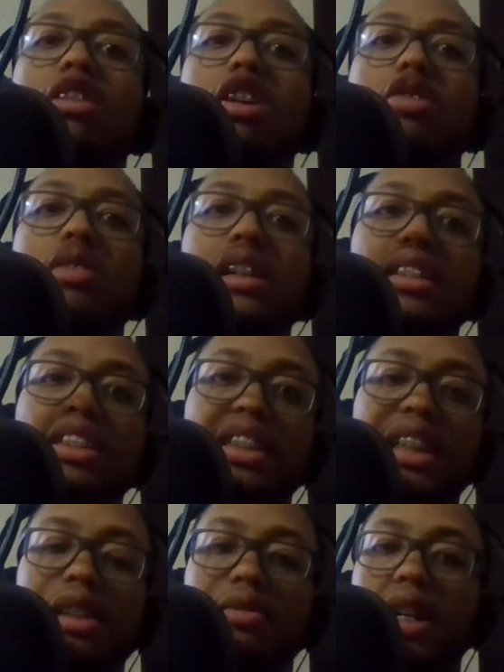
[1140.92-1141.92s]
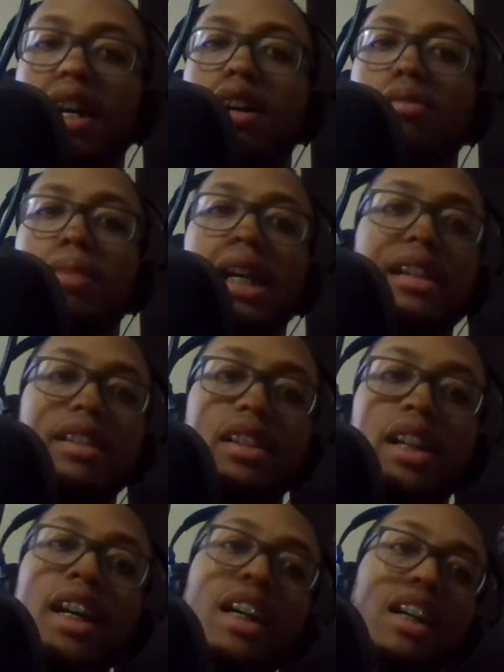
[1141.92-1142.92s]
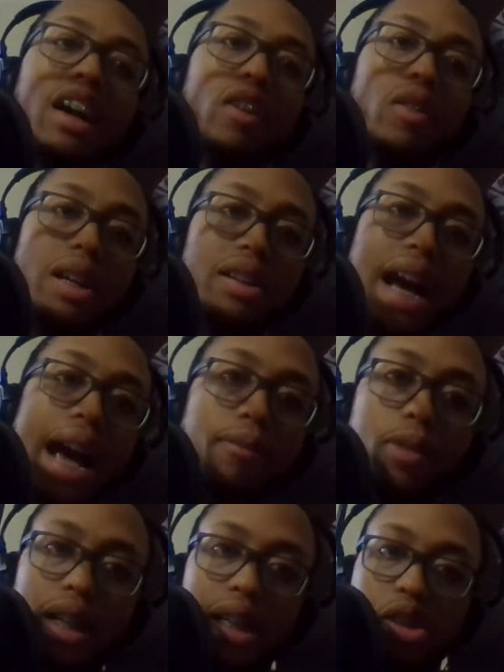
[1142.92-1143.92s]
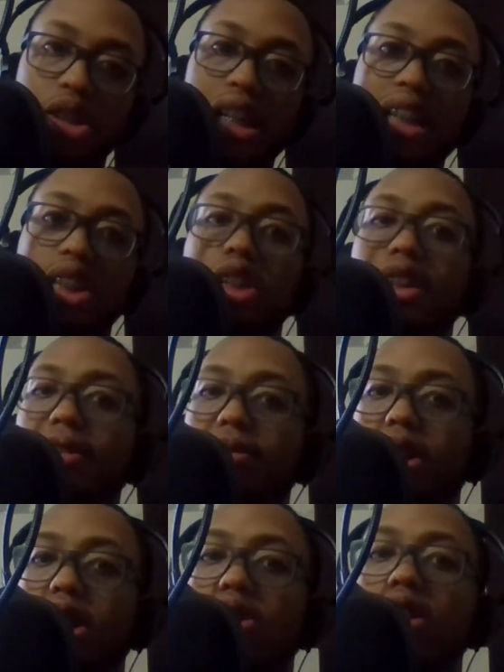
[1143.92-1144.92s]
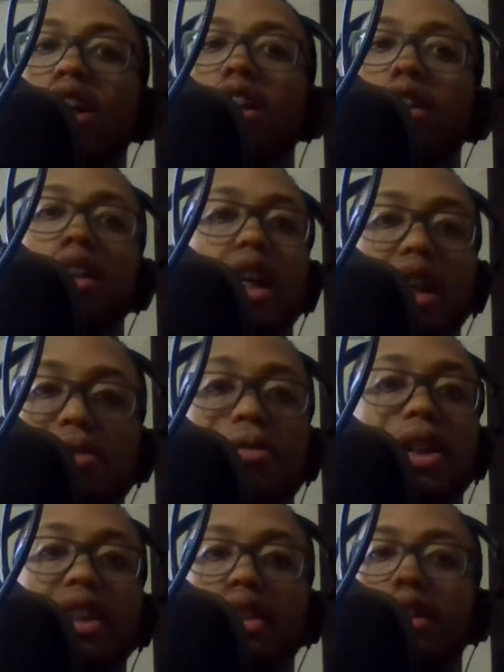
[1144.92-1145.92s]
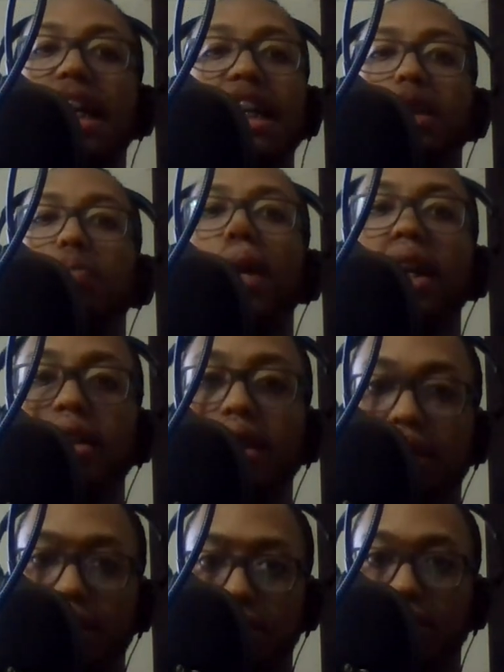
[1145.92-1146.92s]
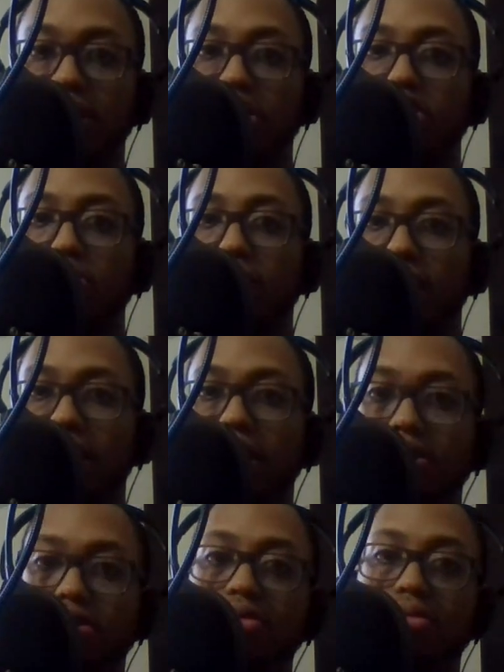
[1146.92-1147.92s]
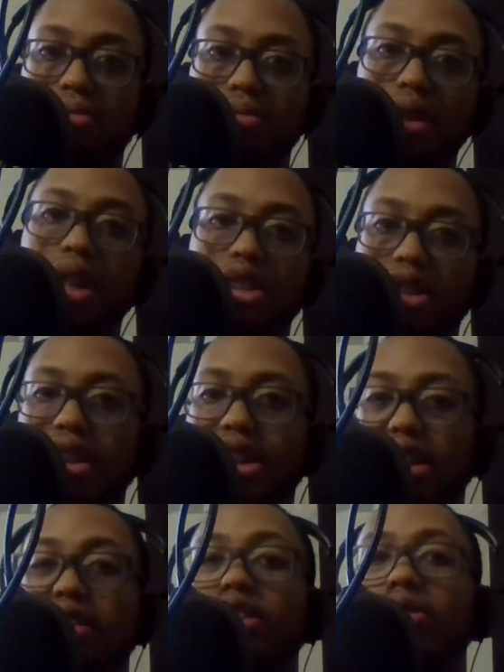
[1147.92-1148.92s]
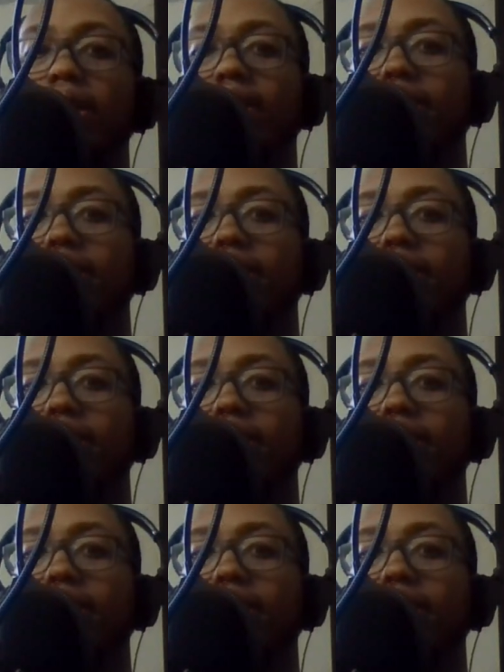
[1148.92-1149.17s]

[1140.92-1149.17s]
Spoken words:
all the way to the second round, beating the Colorado Avalanche last year, even though none of us expected them to. But that was a great series right